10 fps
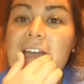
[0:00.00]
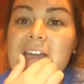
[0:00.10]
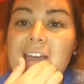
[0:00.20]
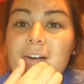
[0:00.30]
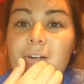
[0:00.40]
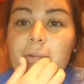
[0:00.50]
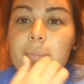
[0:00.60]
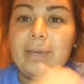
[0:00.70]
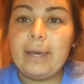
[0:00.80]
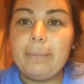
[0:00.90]
a goal of
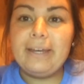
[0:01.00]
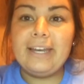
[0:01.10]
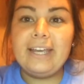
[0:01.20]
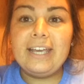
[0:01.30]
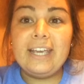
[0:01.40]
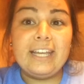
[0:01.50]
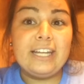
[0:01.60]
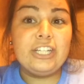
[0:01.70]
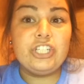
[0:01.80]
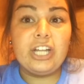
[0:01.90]
becoming an
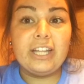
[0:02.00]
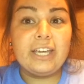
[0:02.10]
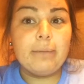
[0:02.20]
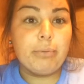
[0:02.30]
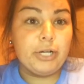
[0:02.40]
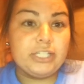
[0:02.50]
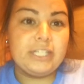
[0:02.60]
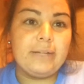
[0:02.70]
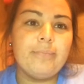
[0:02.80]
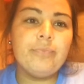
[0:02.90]
Anglican
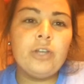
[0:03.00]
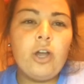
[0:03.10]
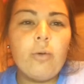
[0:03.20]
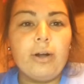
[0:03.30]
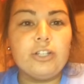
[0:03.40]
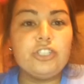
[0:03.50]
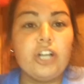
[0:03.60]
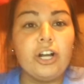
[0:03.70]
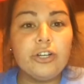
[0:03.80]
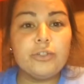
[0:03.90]
person. While
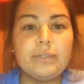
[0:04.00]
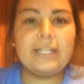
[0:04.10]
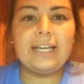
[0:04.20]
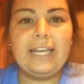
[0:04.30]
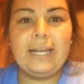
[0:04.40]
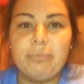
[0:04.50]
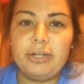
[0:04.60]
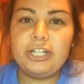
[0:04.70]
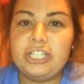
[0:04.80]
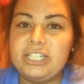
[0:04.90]
Charles was at
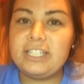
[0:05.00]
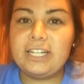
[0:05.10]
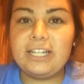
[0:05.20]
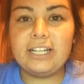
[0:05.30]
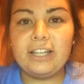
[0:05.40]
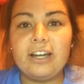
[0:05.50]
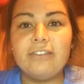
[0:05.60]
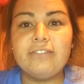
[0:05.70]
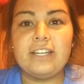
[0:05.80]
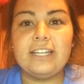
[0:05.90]
Cambridge, he studied a lot
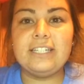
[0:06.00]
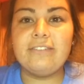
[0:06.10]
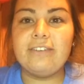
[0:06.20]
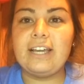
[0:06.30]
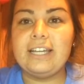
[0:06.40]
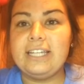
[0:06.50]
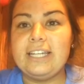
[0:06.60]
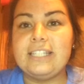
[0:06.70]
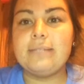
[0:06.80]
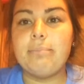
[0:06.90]
of scientific
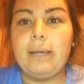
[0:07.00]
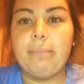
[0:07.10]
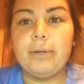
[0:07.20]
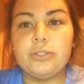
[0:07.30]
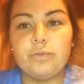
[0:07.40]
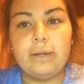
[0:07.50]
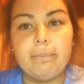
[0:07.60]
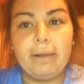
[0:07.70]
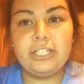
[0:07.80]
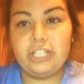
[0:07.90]
ideas and papers written
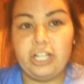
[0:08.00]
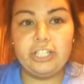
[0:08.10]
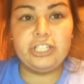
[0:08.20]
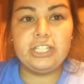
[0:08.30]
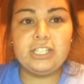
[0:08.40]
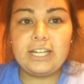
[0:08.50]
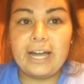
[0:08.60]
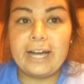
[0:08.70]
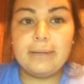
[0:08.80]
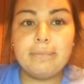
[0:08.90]
by geologist
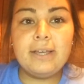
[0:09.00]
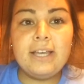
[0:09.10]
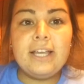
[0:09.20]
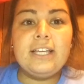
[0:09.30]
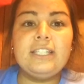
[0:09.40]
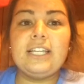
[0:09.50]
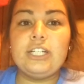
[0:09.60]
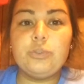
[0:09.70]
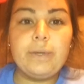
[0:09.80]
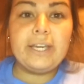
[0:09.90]
Adam
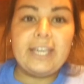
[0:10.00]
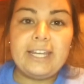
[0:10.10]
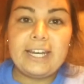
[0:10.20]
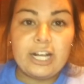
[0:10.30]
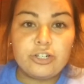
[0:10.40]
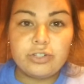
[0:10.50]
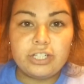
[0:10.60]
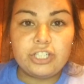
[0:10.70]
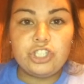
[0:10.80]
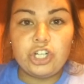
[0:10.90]
Sedgwick and
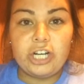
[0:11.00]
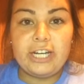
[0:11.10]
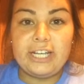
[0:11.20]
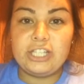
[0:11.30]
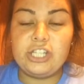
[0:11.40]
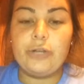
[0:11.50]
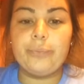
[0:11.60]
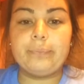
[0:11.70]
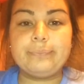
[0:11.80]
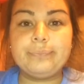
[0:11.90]
naturalist John Henslow.